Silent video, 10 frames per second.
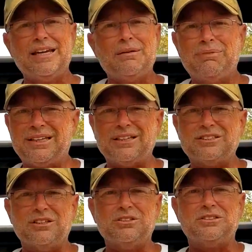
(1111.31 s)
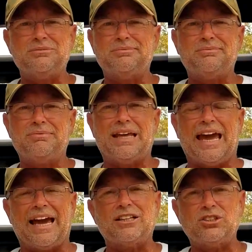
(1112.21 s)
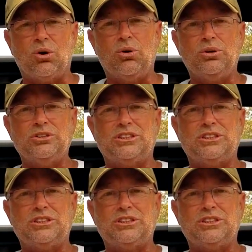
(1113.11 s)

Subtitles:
because those assholes